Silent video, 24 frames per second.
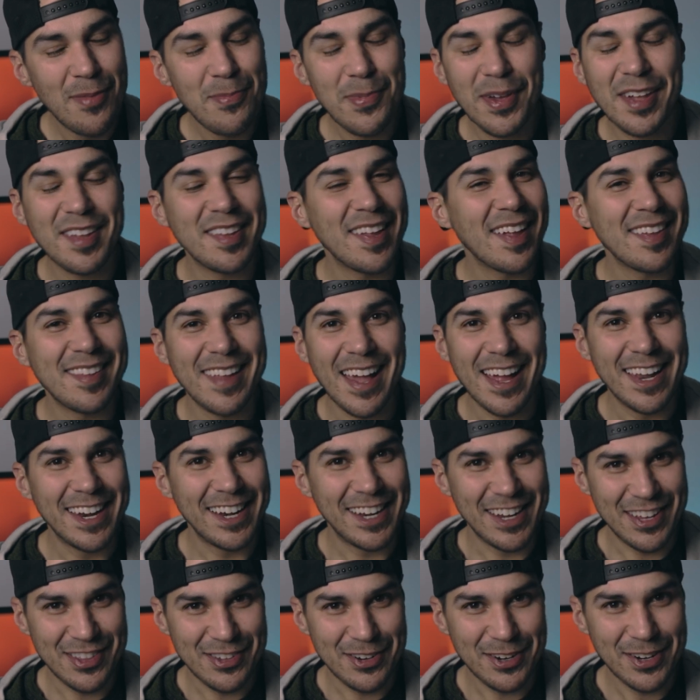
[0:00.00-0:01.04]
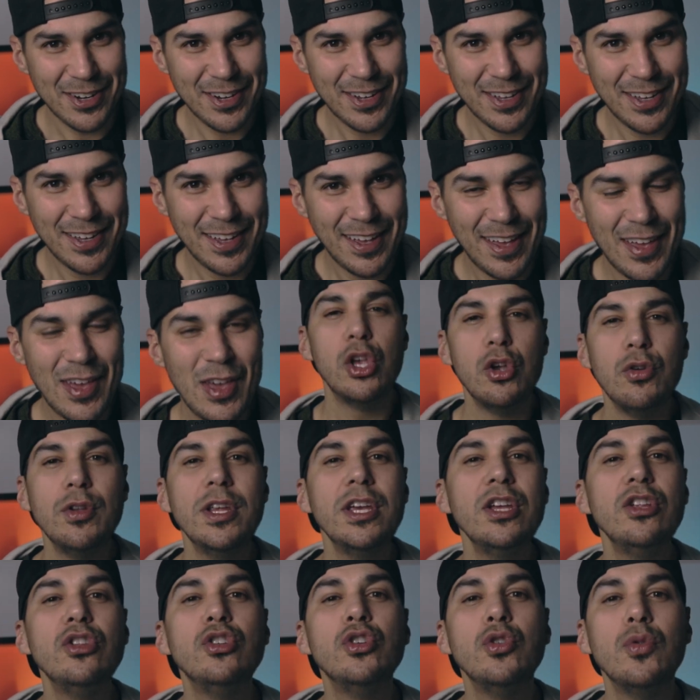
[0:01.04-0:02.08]
because that's not it either. You
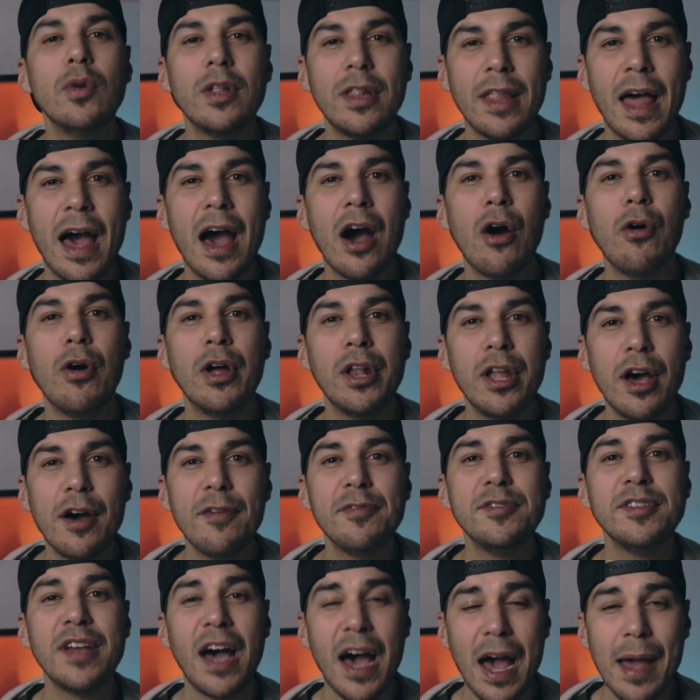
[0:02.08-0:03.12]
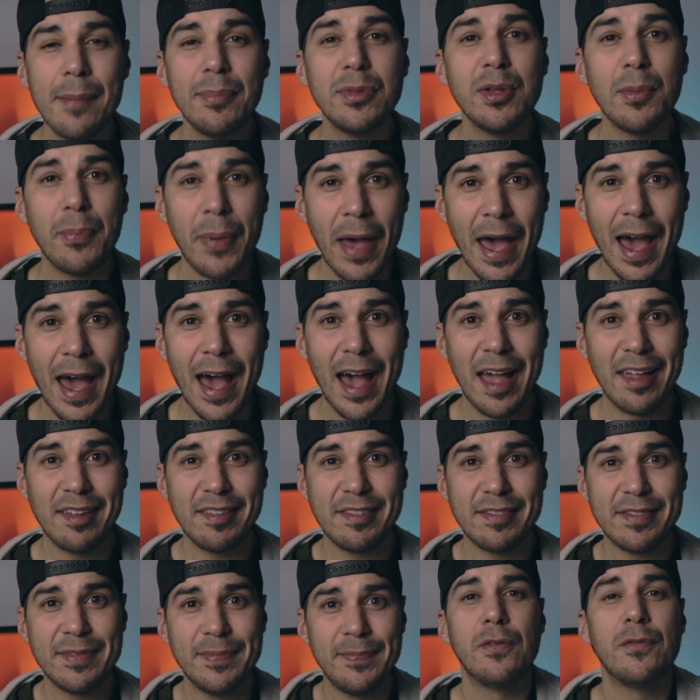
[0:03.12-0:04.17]
need to allow enough time to
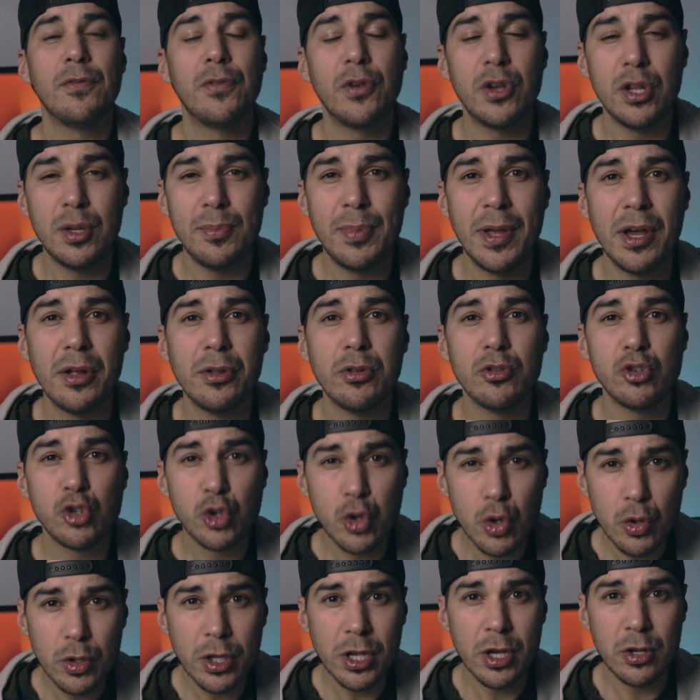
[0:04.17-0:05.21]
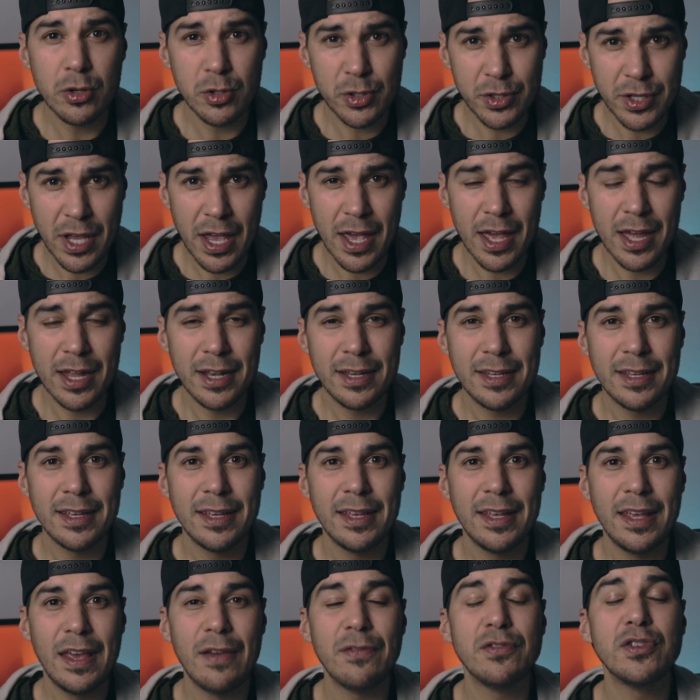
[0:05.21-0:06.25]
pass for you to be able to truly understand
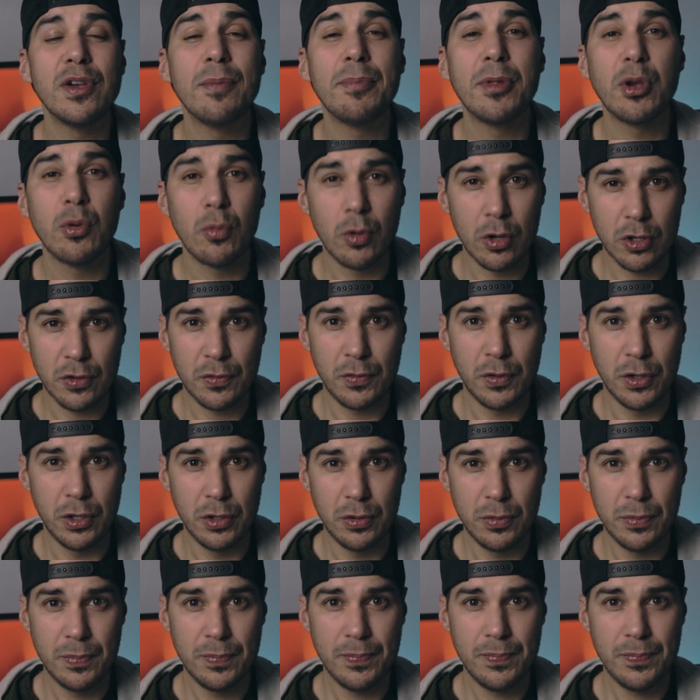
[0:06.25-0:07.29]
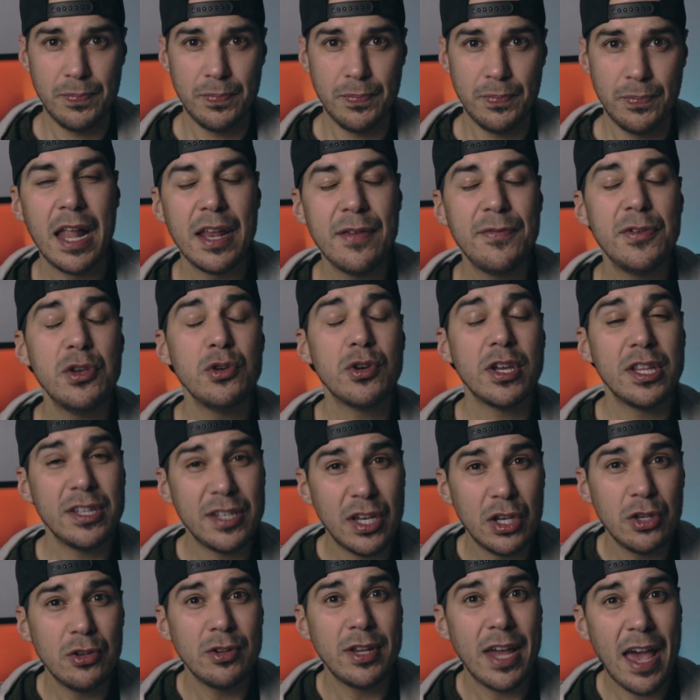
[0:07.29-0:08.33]
if something works for you. And if you
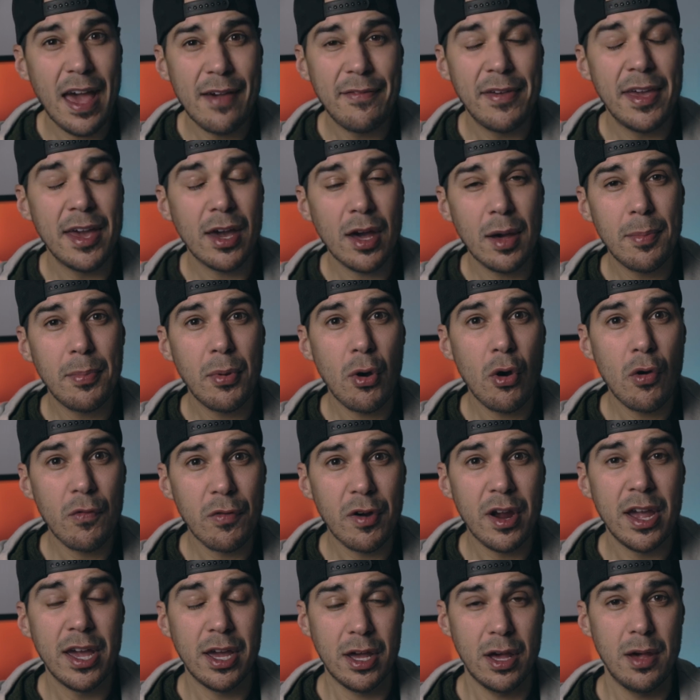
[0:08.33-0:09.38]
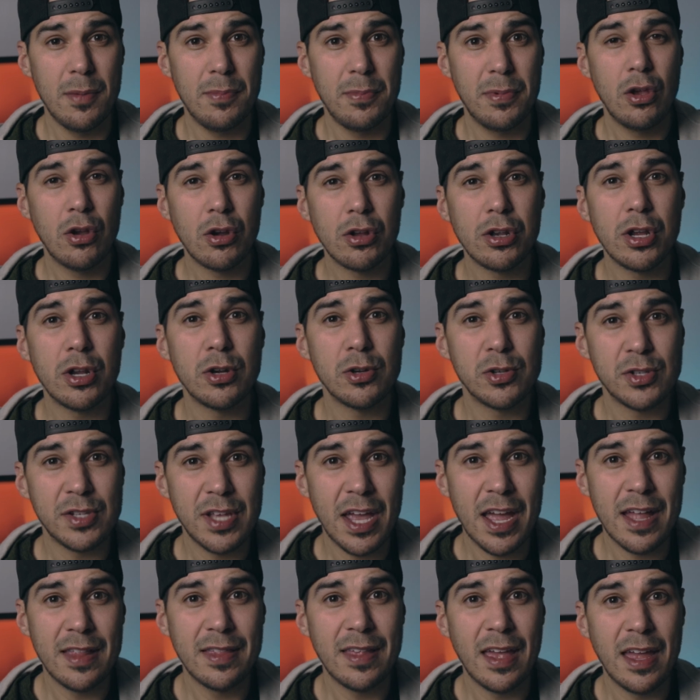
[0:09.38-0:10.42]
continue to have hiccup over hiccup, you're going to
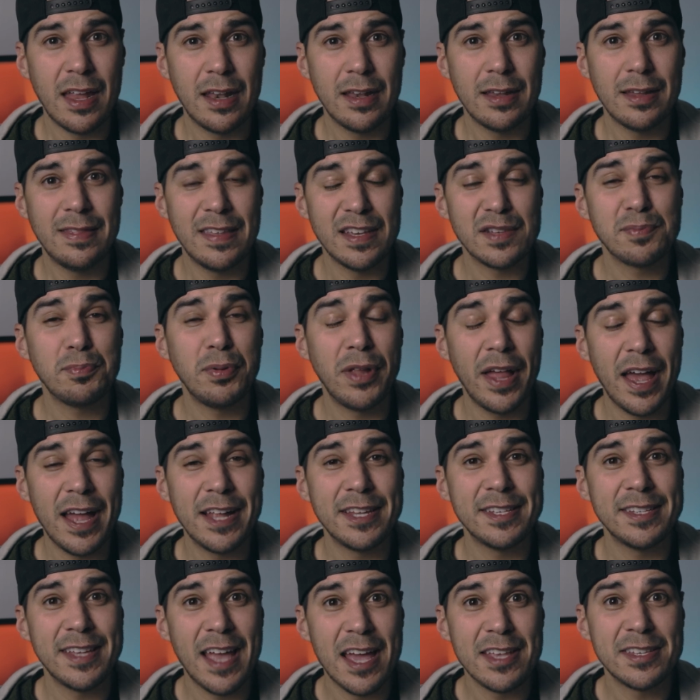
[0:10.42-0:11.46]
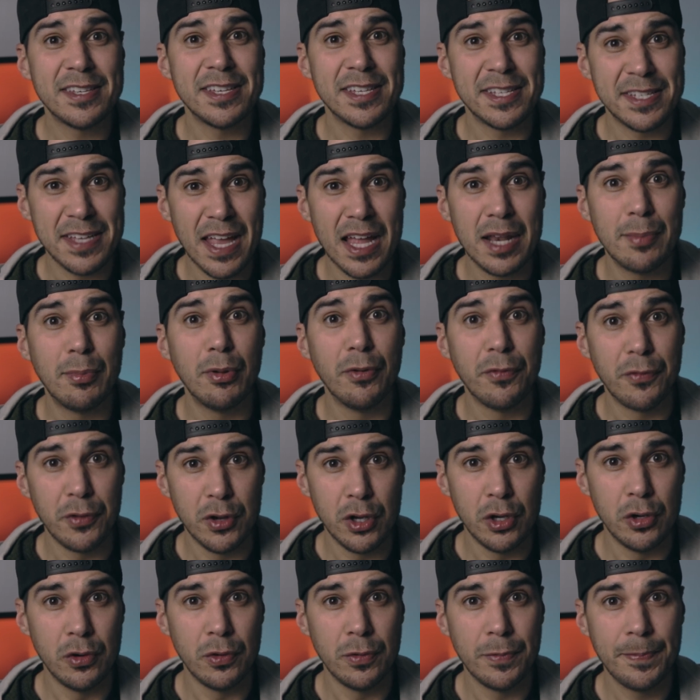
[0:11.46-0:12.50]
understand that this plan is not sustainable for
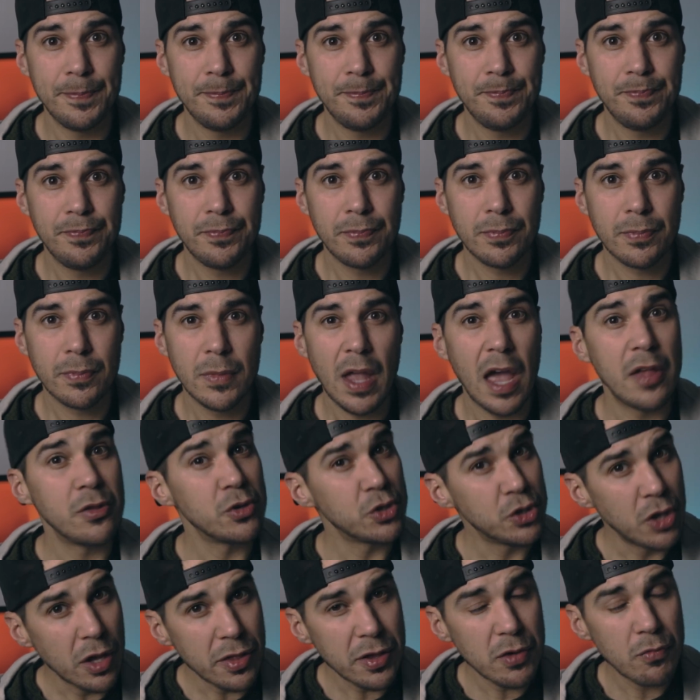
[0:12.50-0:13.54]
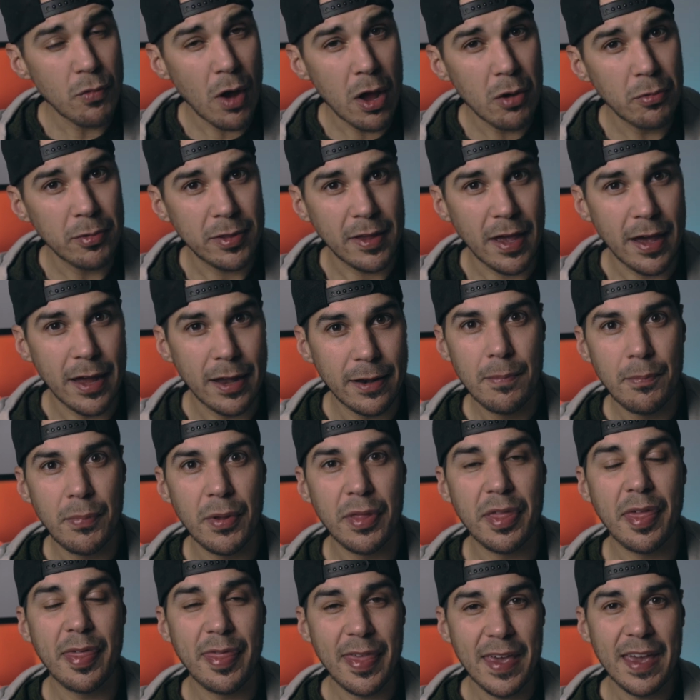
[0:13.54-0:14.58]
you. And there's nothing wrong with that. But
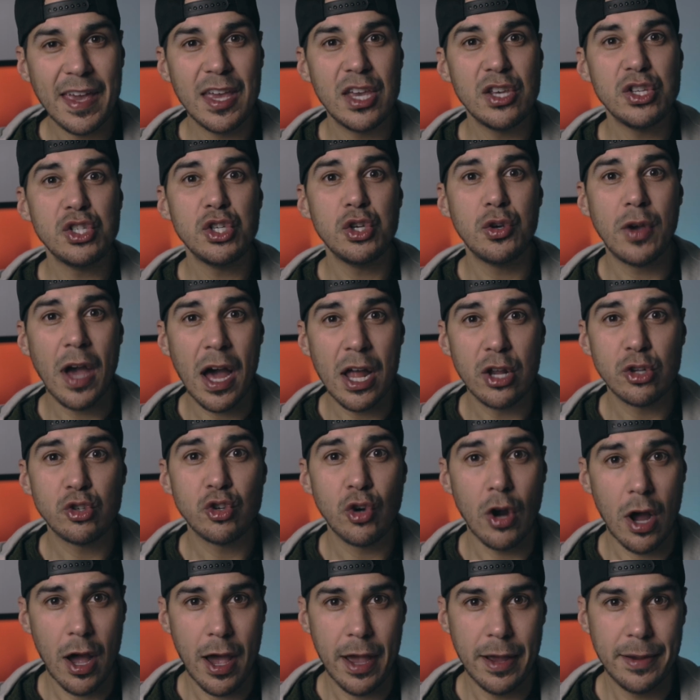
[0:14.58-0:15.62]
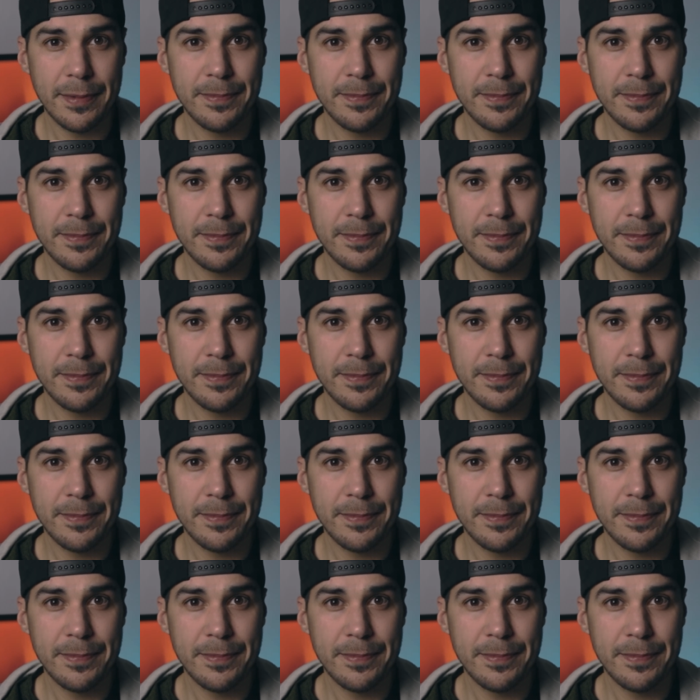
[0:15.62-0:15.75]
the thing is, you got to try.